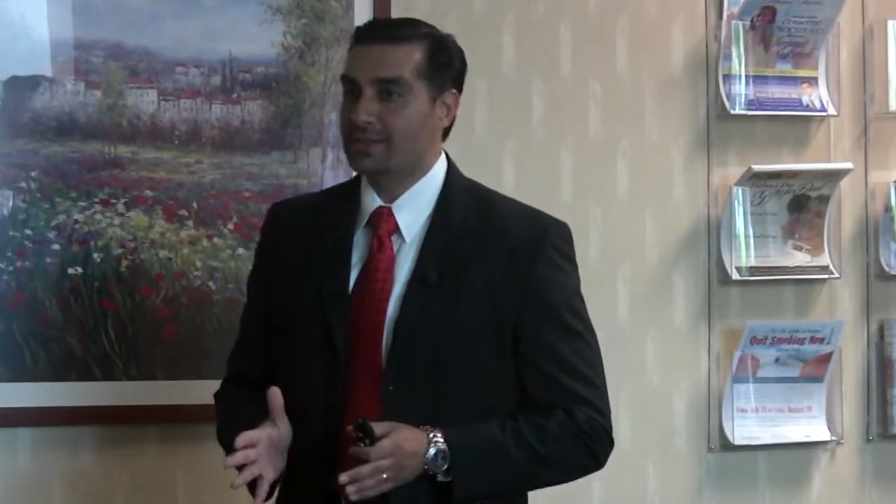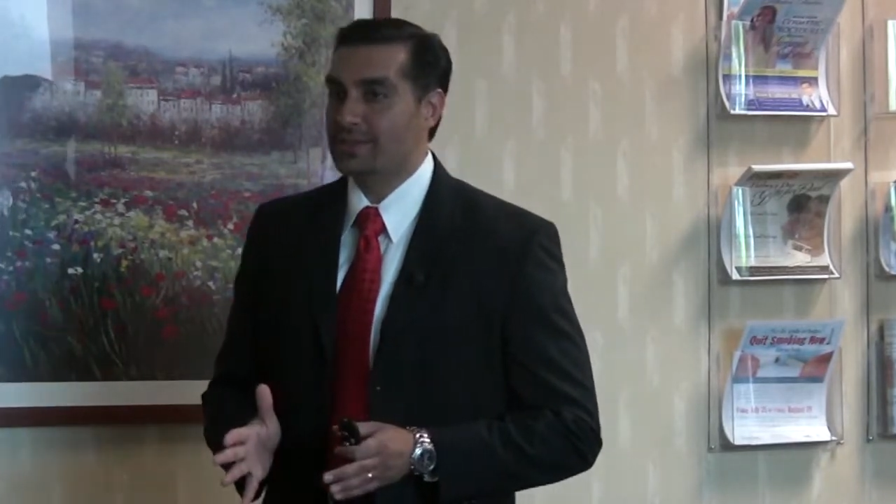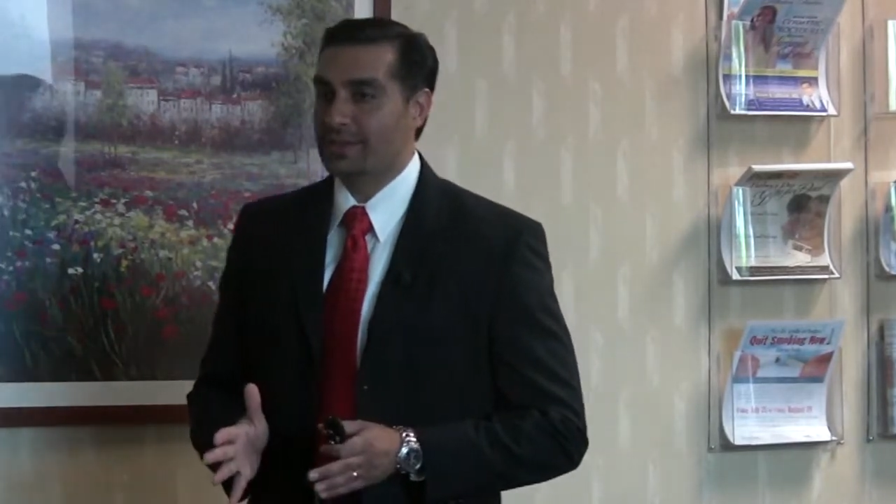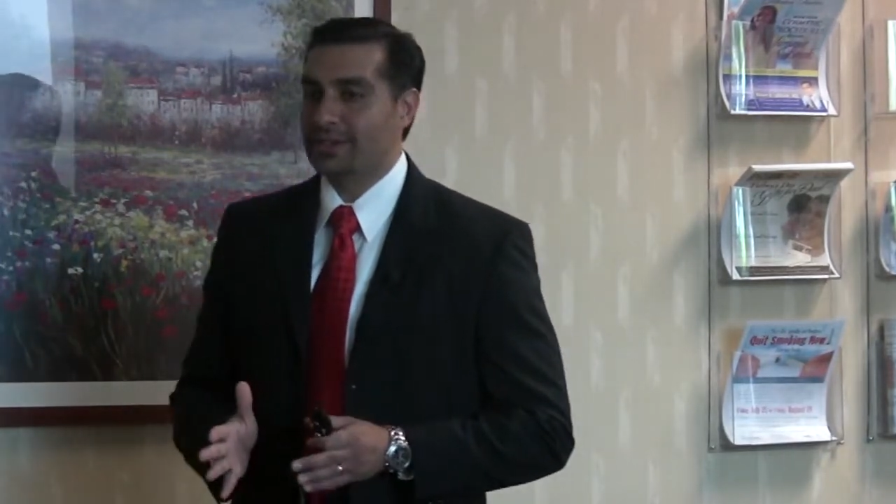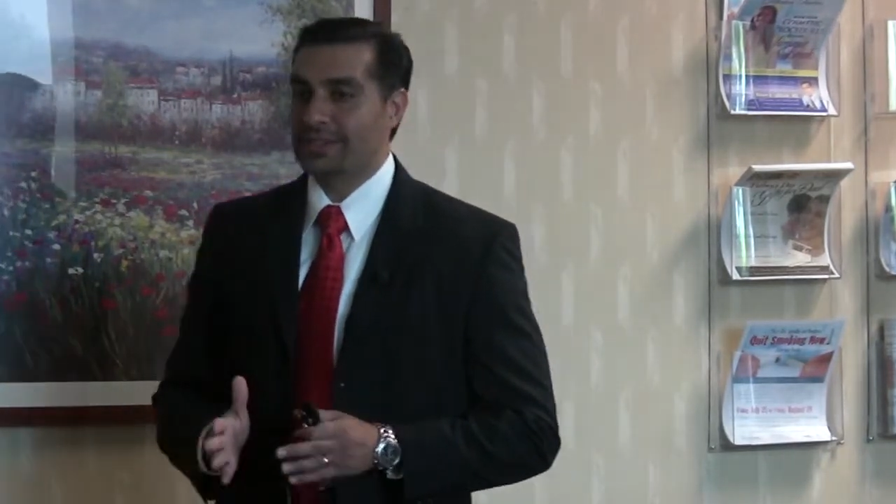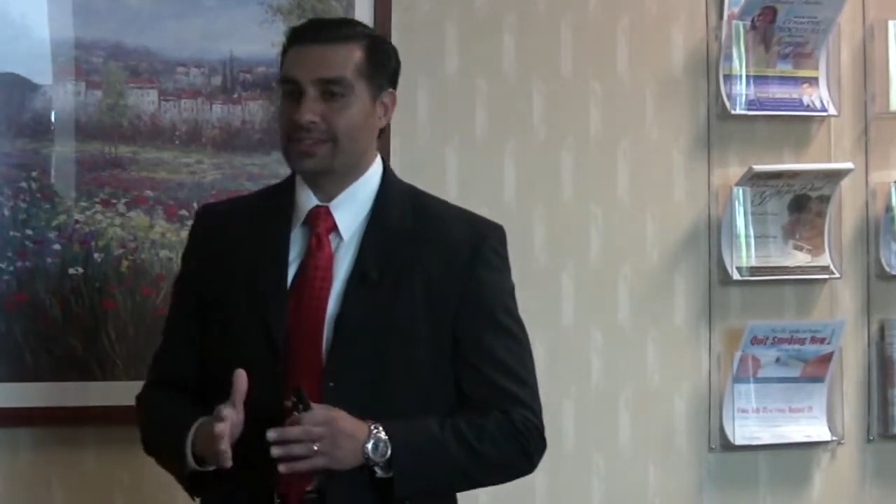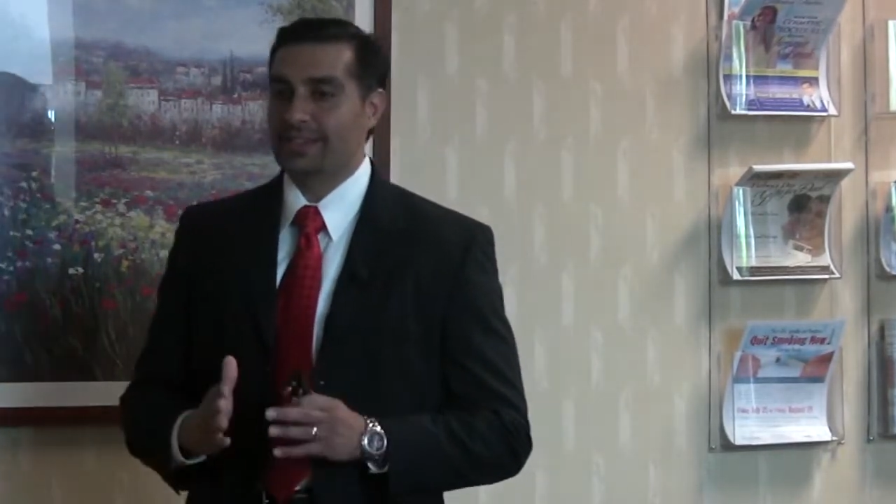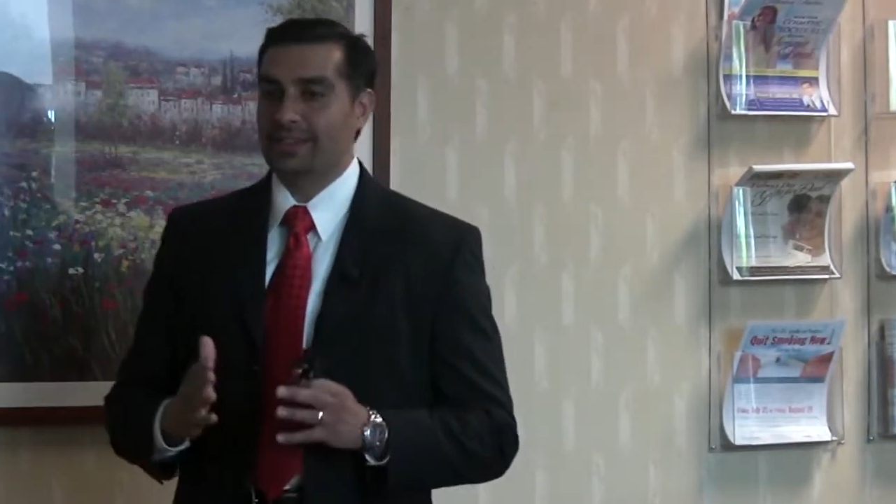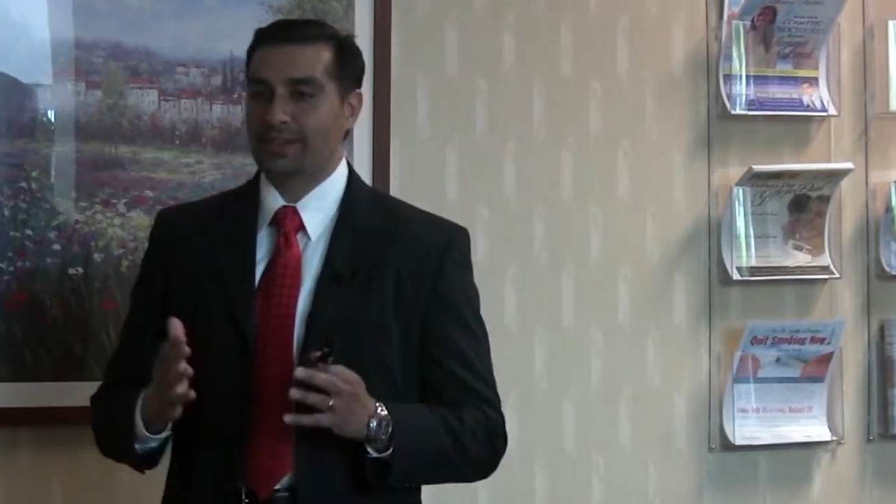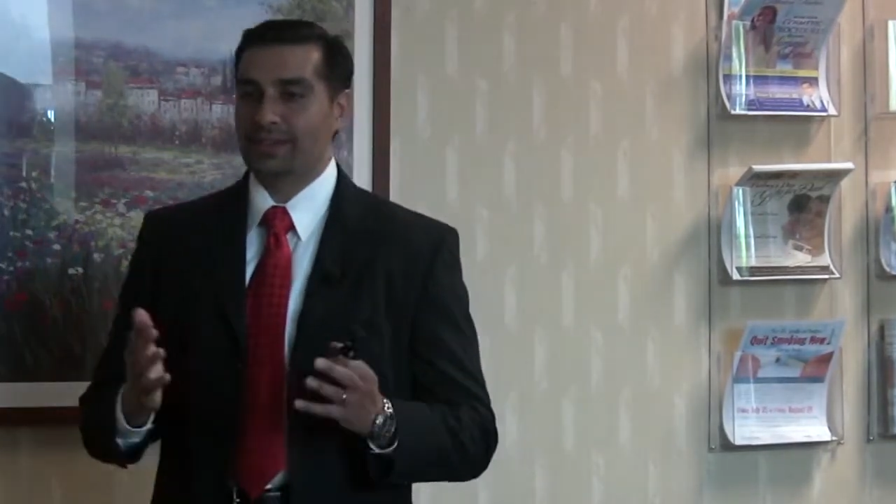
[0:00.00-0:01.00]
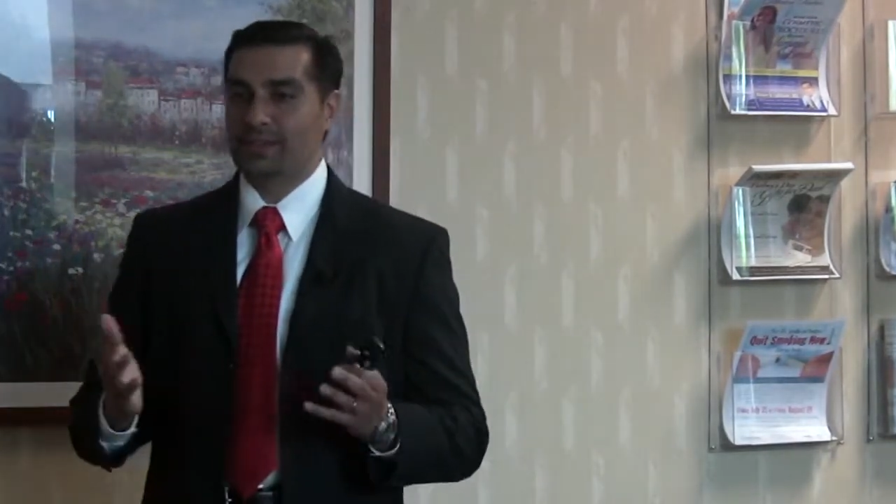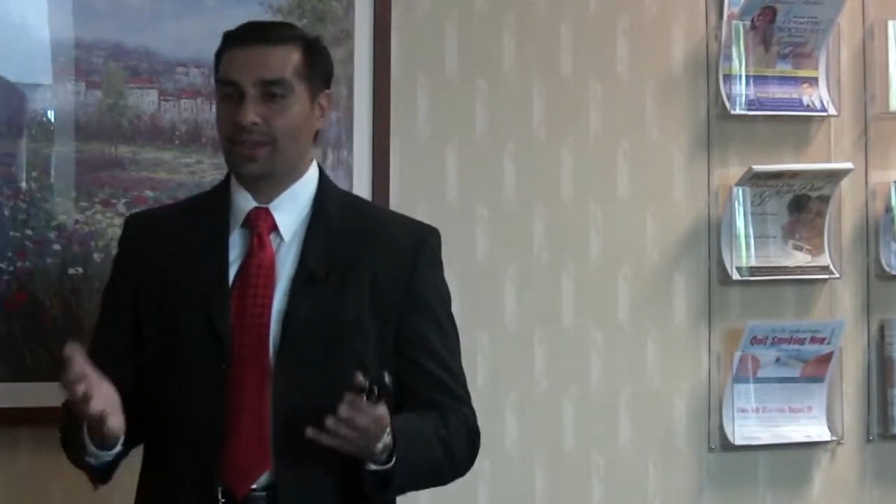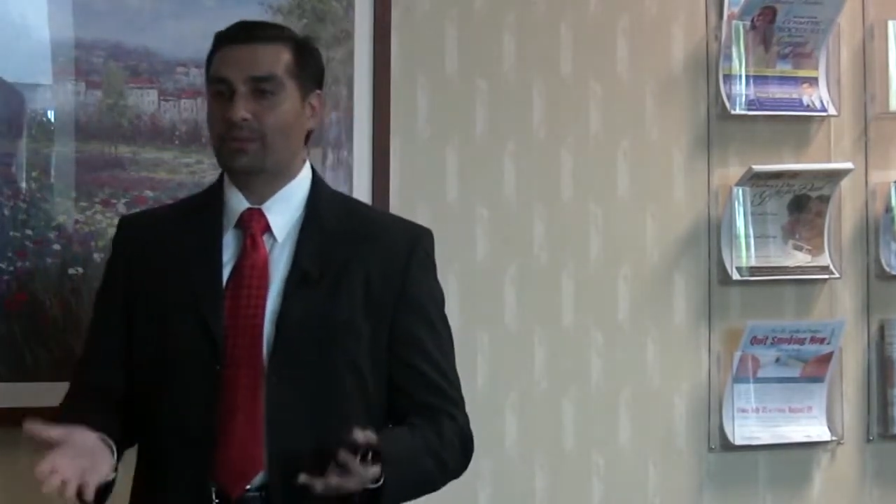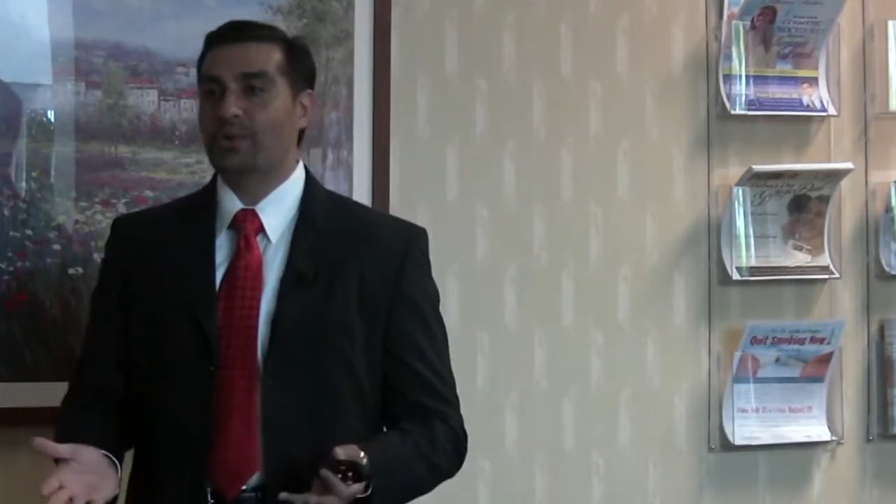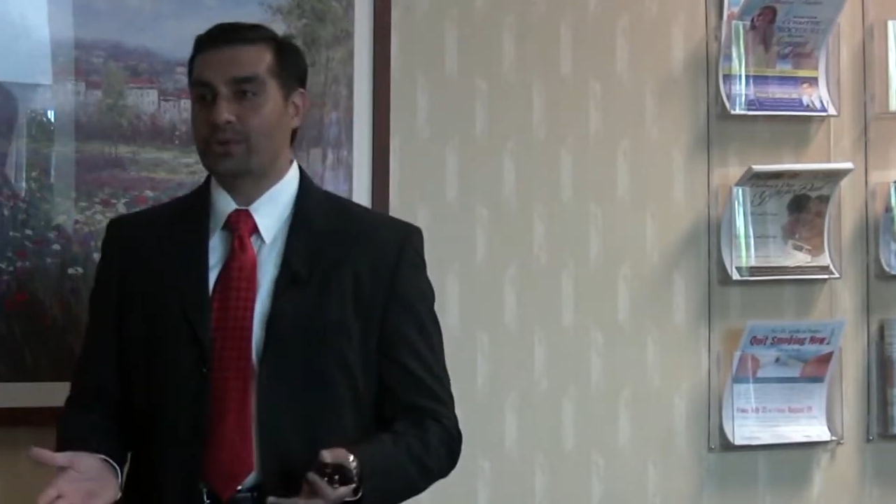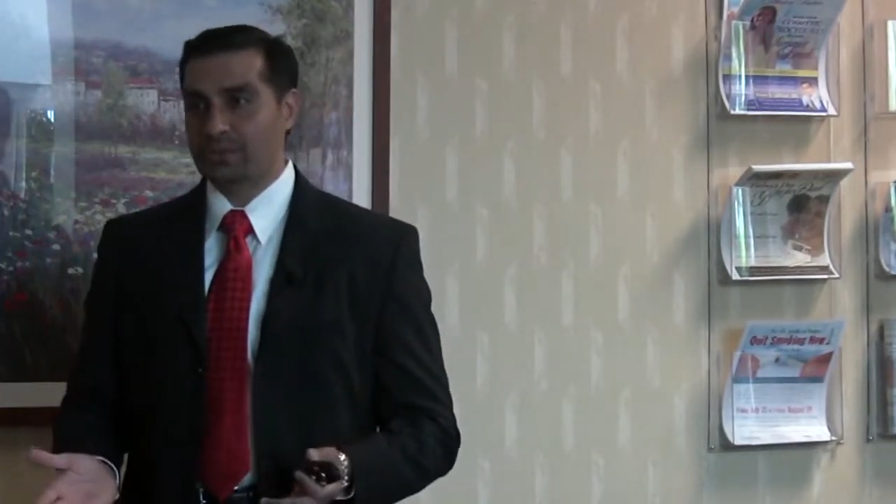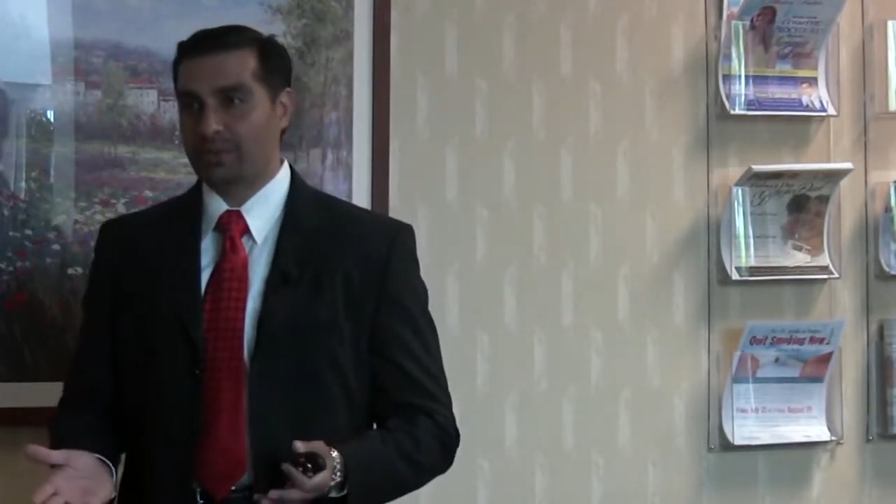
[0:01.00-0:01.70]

you start to see that it's almost